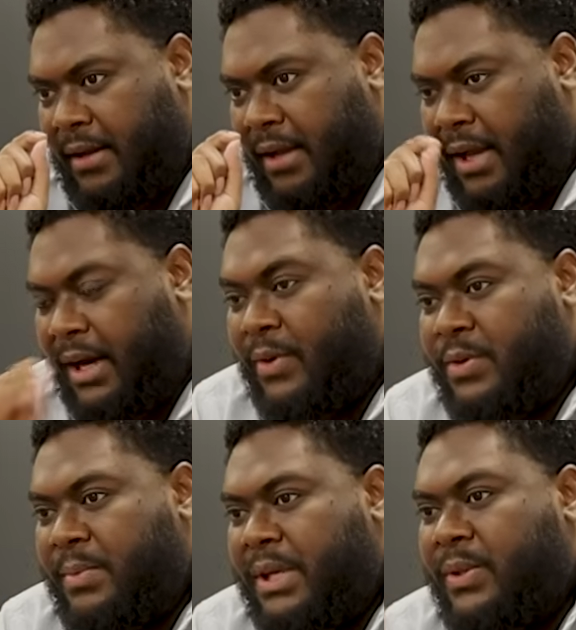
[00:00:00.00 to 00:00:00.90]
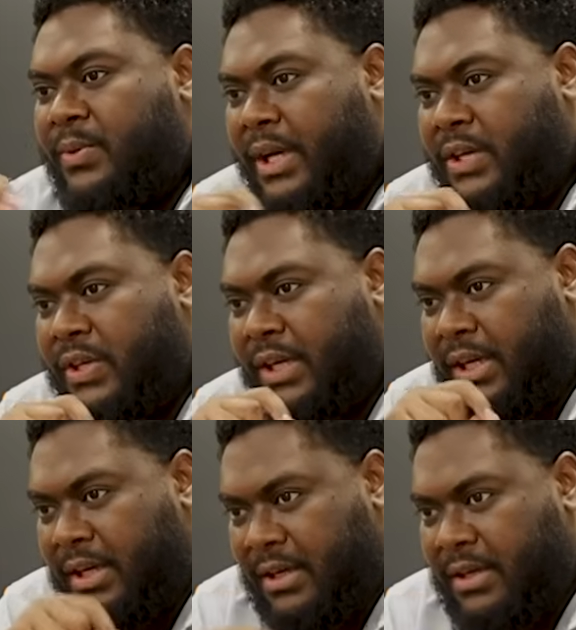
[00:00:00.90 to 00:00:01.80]
allows me to
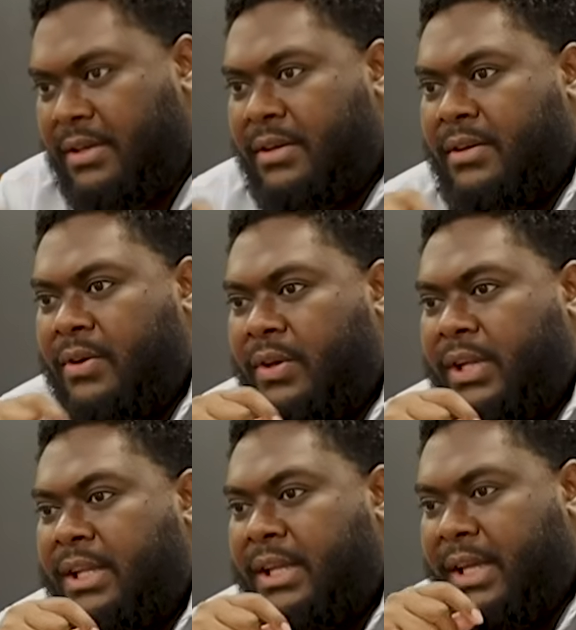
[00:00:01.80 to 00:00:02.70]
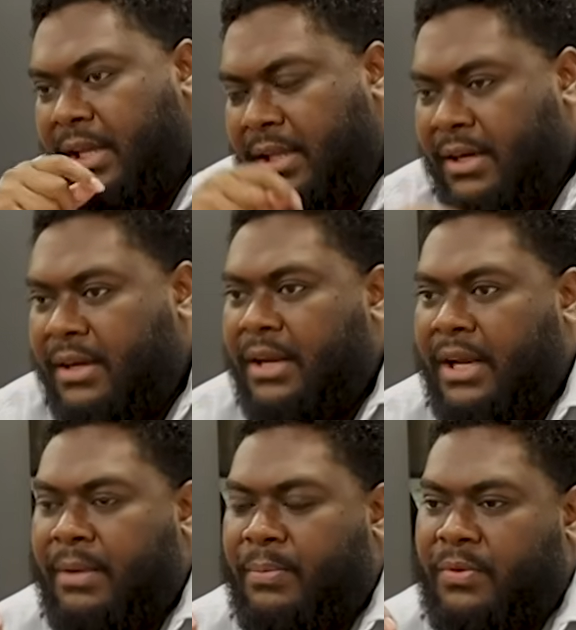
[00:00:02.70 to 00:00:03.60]
actually authenticate
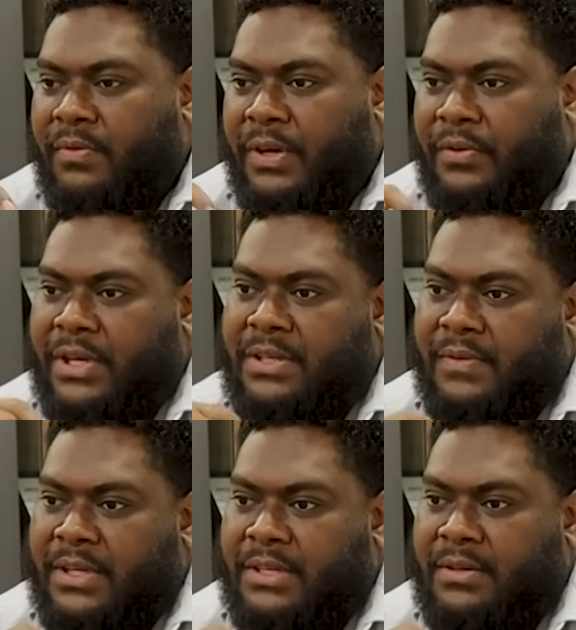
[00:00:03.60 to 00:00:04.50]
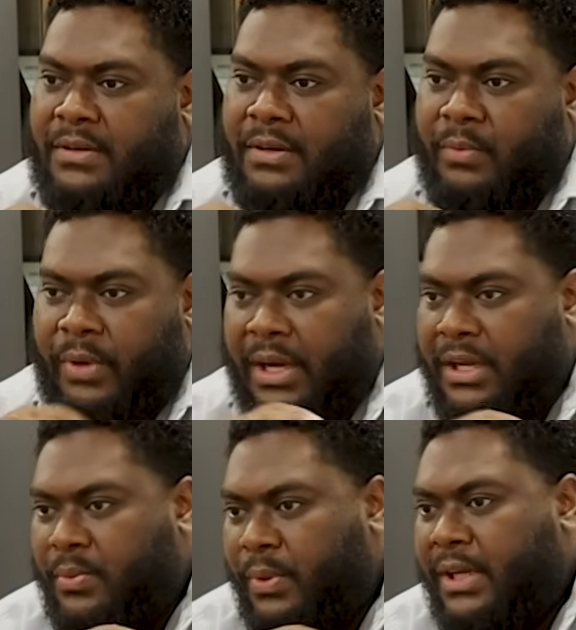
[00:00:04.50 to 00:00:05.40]
and approve the transfers, whether
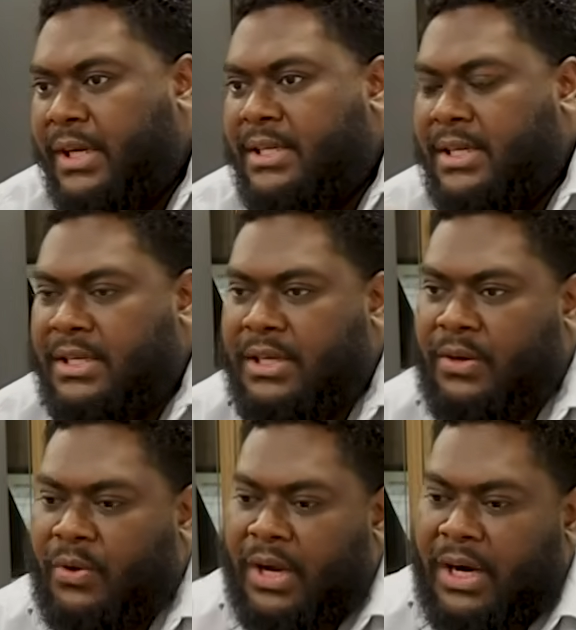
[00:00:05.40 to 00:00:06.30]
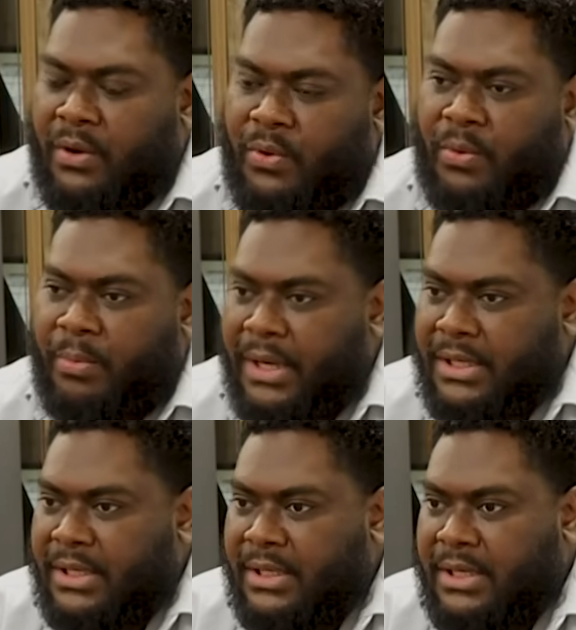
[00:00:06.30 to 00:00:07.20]
it's within NCSL or other local
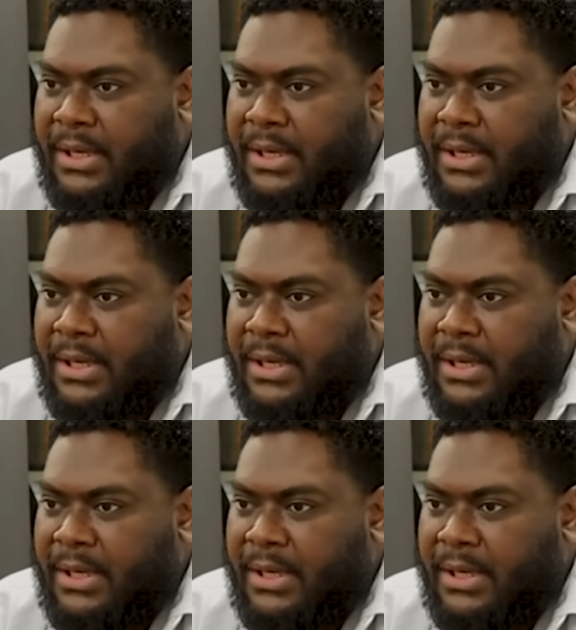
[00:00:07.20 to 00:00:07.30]
banks at the same